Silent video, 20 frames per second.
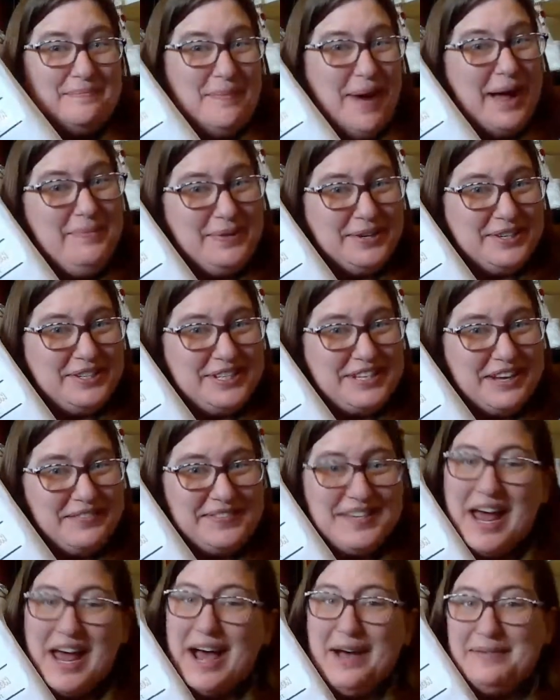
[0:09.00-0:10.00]
my
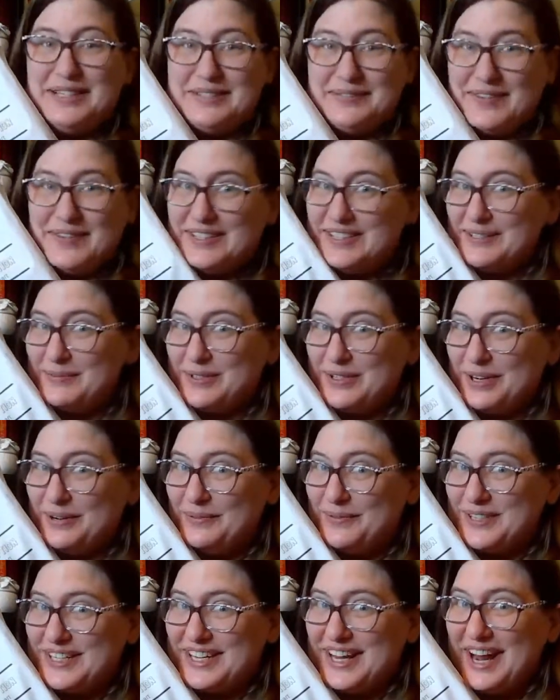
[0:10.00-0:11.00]
bookshelf Thomasville
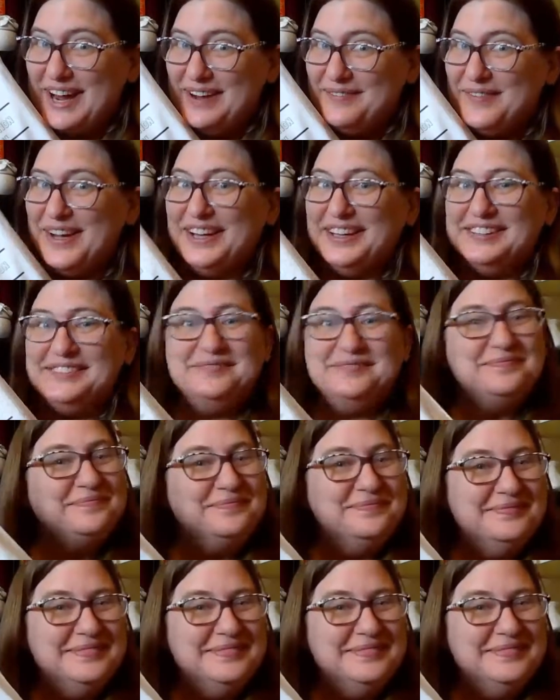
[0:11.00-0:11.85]
subscription came in.